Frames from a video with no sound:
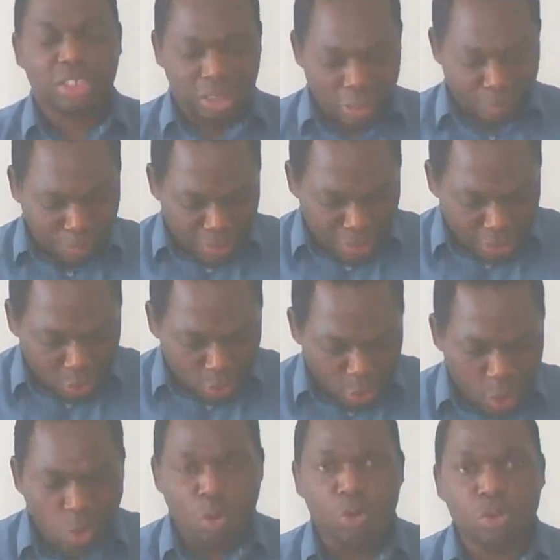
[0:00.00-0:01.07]
the
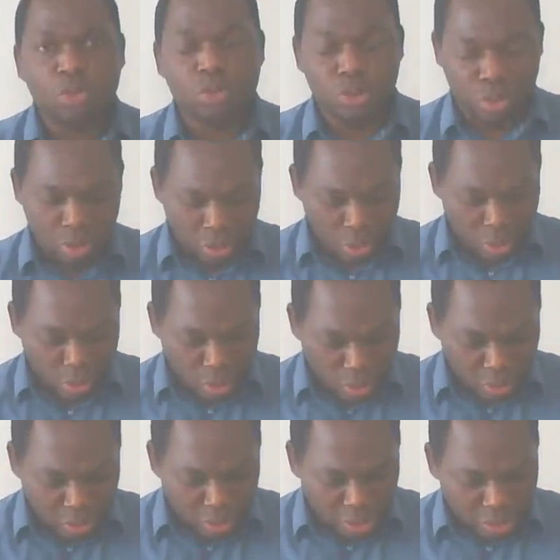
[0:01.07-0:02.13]
Japanese hold
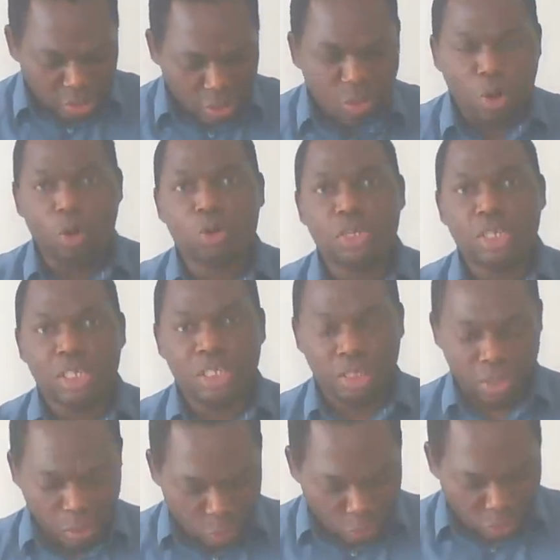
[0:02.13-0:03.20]
on its
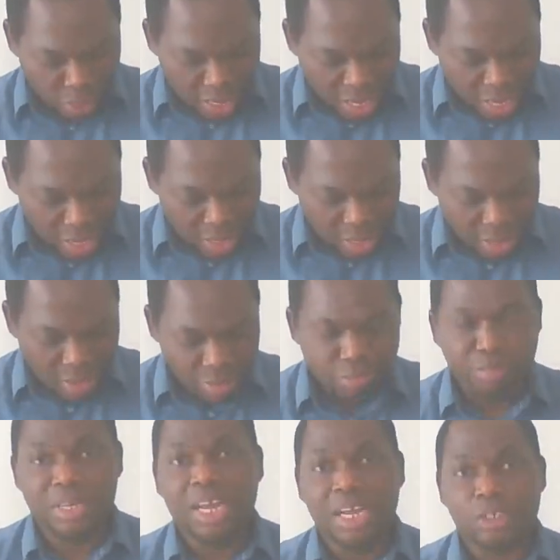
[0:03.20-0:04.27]
colony, Korea,
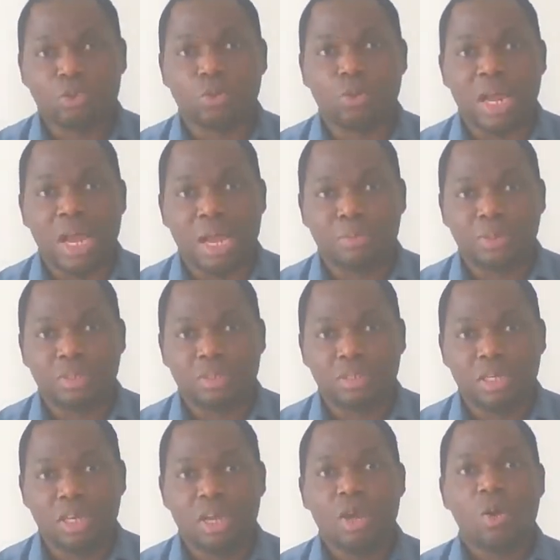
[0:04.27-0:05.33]
began to
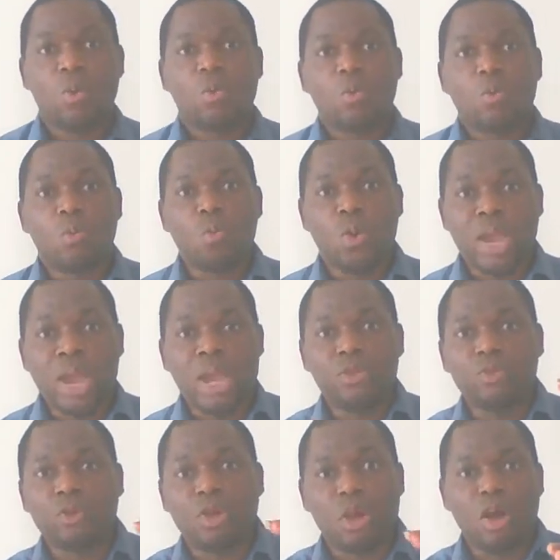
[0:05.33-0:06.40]
collapse.
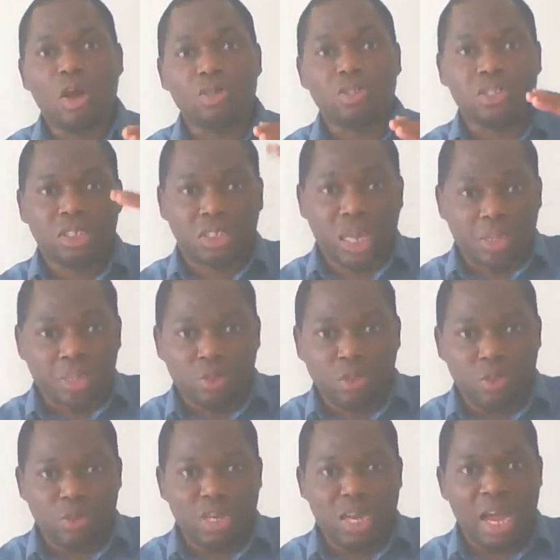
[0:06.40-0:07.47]
Where you call
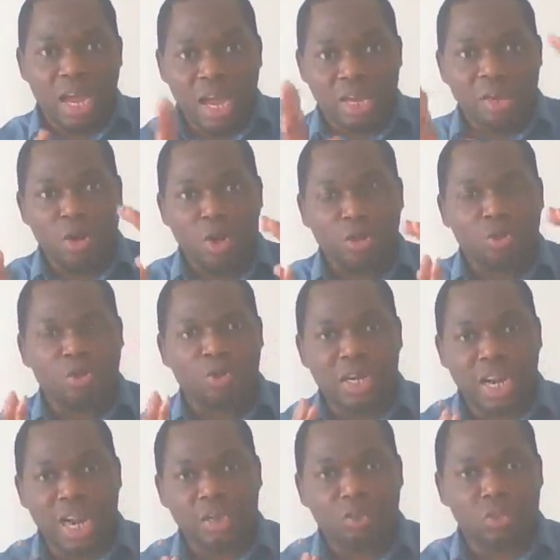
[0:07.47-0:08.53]
South Korea and North
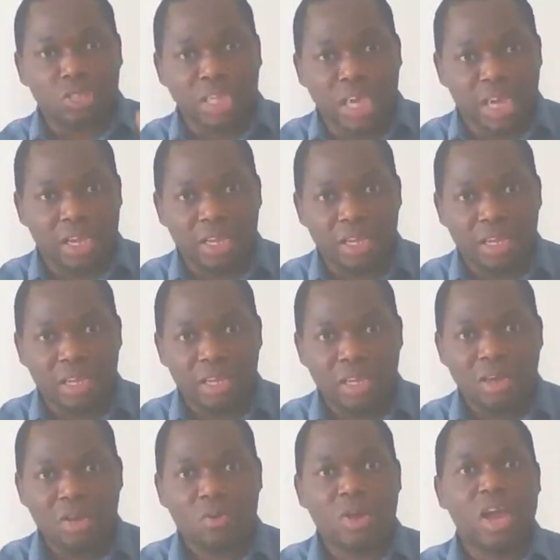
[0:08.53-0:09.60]
Korea today
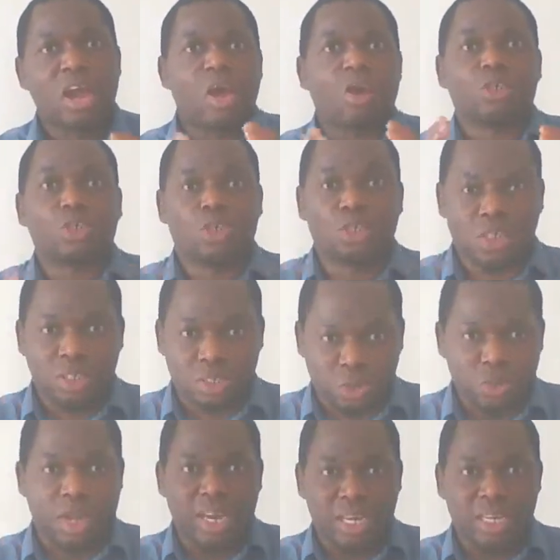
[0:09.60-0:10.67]
were
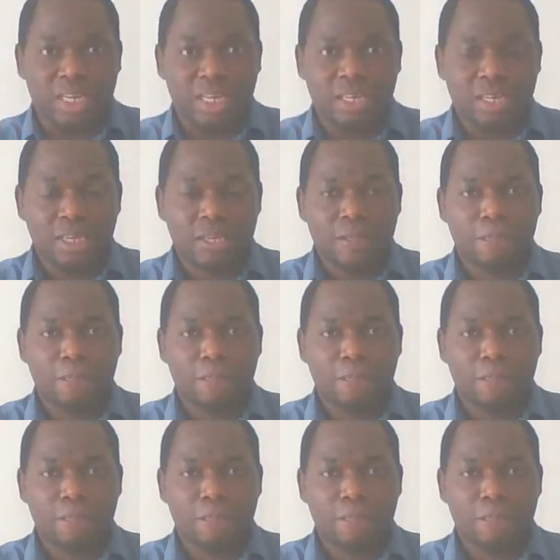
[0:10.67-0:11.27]
actually